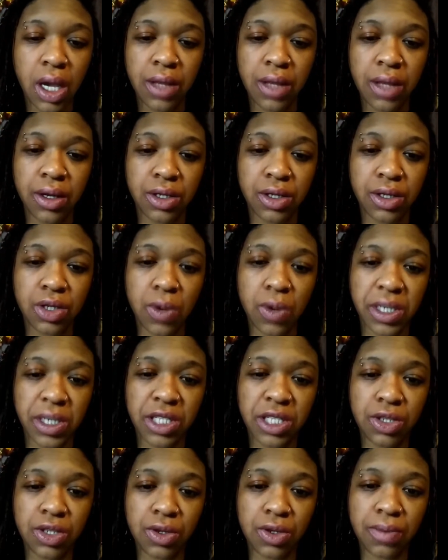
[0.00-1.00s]
There's
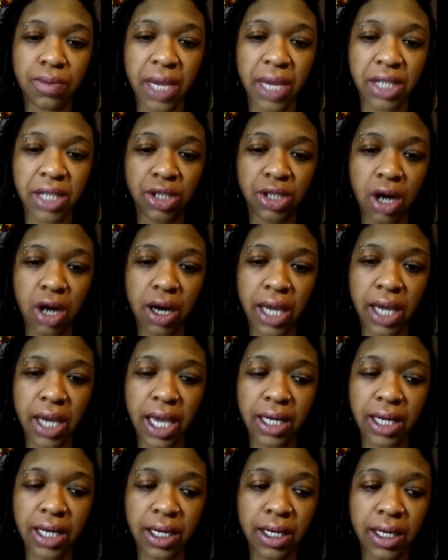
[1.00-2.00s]
22 major
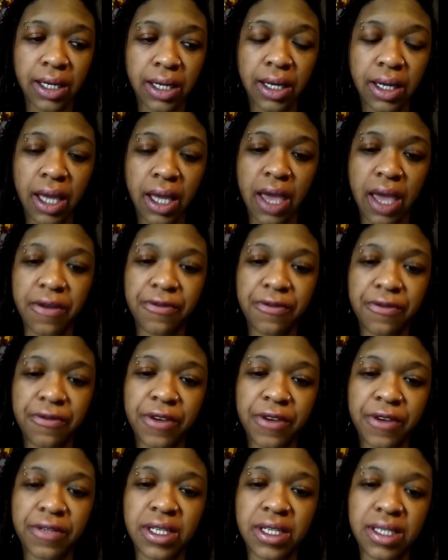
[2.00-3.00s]
arcana and
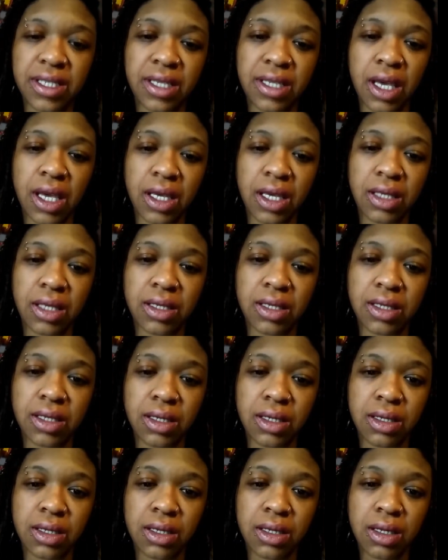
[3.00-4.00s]

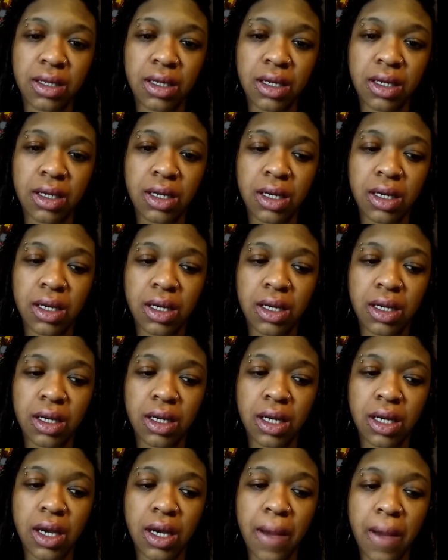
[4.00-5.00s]
56
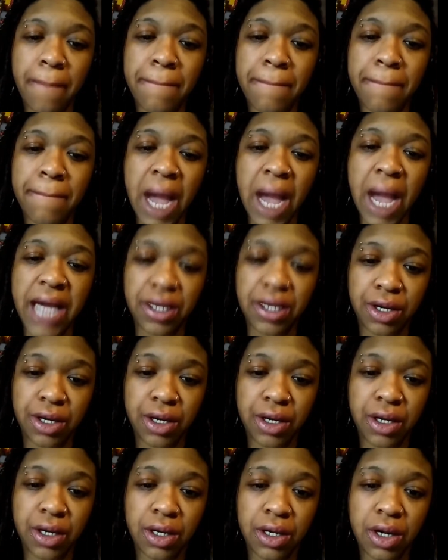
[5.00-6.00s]

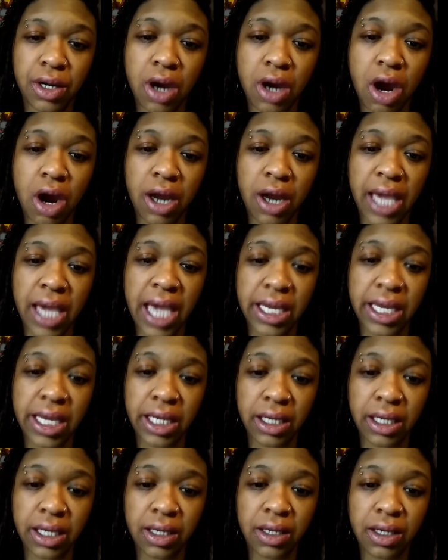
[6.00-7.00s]
minor
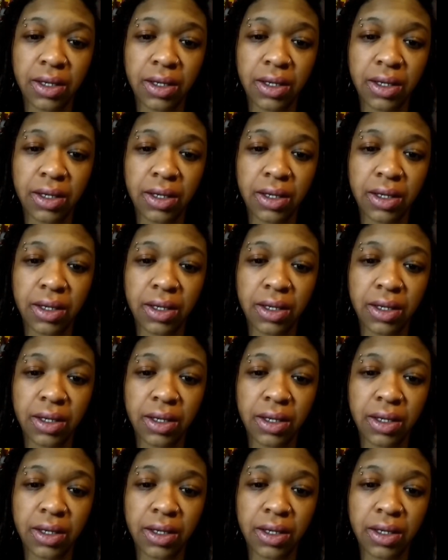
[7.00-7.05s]
arcana.